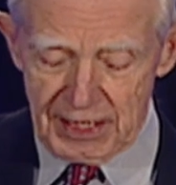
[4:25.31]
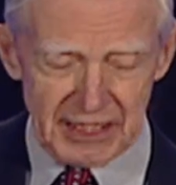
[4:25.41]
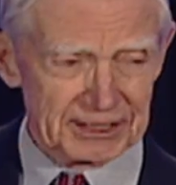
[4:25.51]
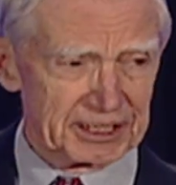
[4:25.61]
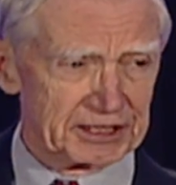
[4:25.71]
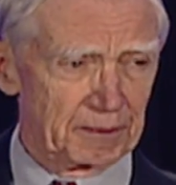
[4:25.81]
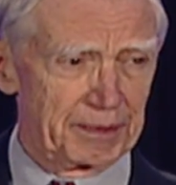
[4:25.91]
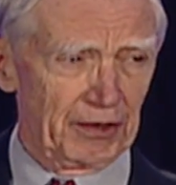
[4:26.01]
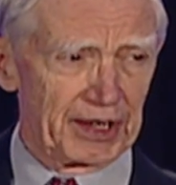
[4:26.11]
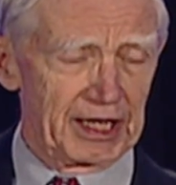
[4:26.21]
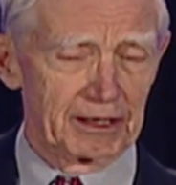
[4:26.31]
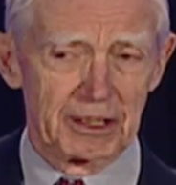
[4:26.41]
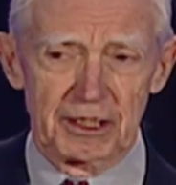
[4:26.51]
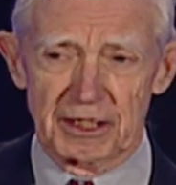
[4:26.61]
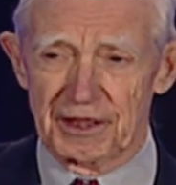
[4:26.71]
is his ability
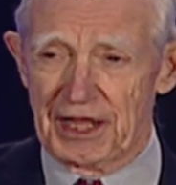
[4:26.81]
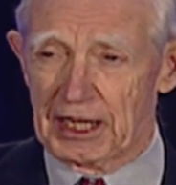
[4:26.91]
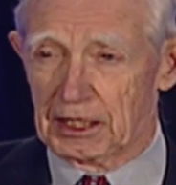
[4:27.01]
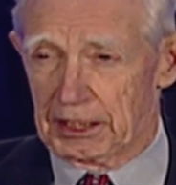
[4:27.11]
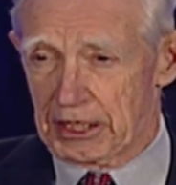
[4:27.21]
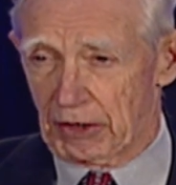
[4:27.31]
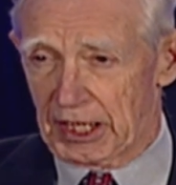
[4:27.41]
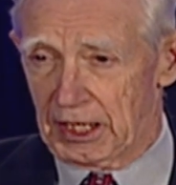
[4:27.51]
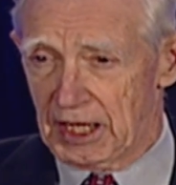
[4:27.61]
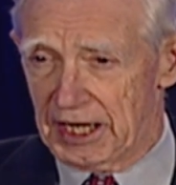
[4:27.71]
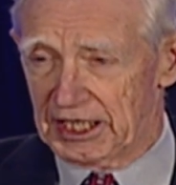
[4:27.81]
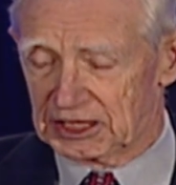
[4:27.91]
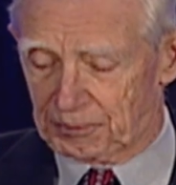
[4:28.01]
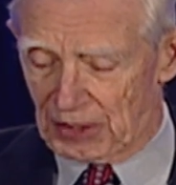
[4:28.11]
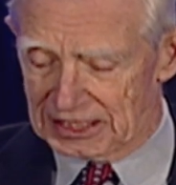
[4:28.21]
to think clearly and
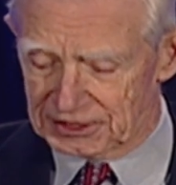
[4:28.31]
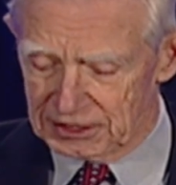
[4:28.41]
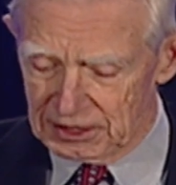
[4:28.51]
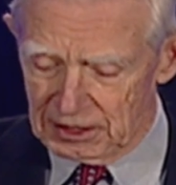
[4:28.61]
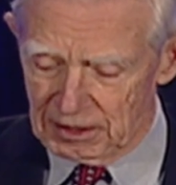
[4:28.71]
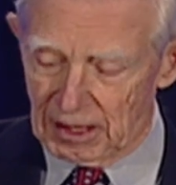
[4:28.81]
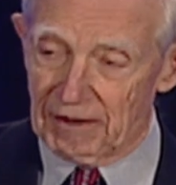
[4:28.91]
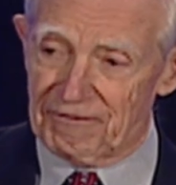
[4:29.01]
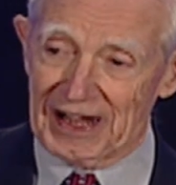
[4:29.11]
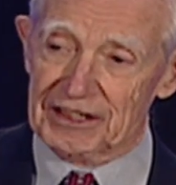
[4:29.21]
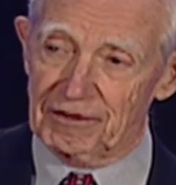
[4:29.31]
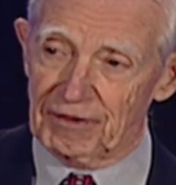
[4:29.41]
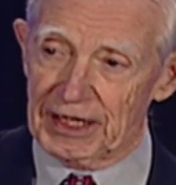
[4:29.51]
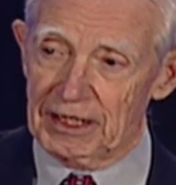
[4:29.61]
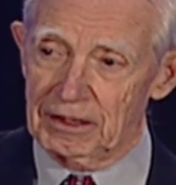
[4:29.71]
express
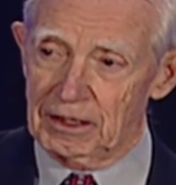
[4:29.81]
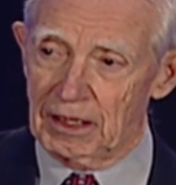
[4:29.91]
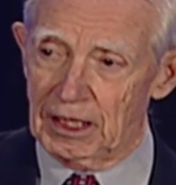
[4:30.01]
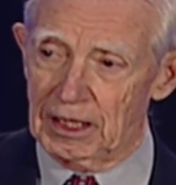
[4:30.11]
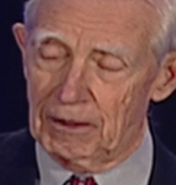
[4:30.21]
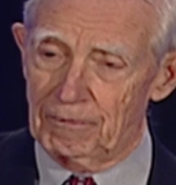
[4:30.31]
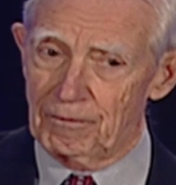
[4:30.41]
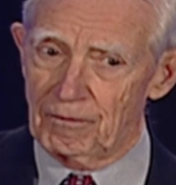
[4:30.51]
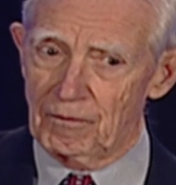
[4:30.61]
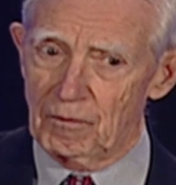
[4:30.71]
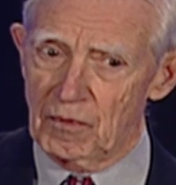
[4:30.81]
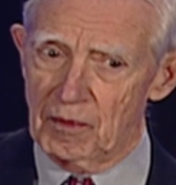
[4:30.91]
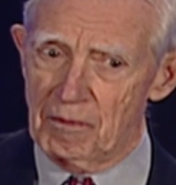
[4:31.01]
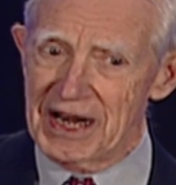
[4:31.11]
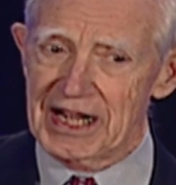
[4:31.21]
effectively the
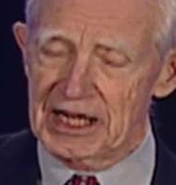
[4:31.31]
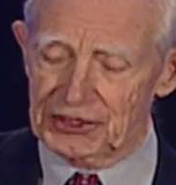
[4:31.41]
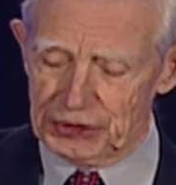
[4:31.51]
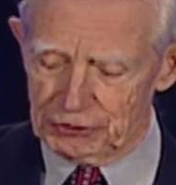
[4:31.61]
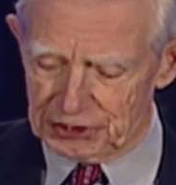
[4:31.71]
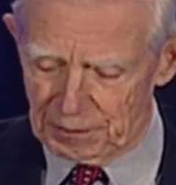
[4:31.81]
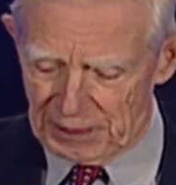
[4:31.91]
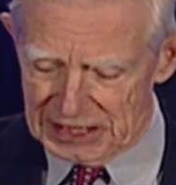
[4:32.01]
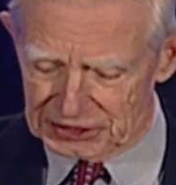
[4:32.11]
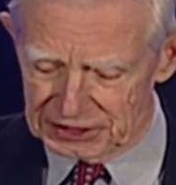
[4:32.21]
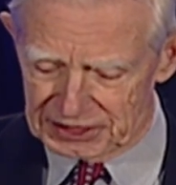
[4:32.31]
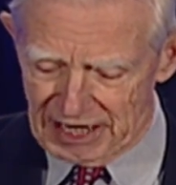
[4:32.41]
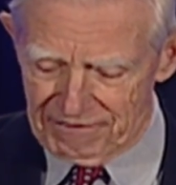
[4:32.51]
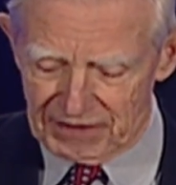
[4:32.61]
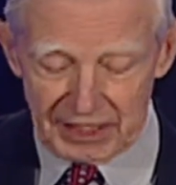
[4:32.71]
many issues in patient
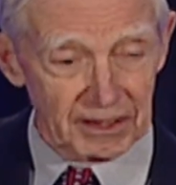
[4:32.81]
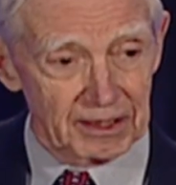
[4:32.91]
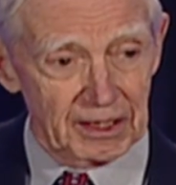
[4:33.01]
safety.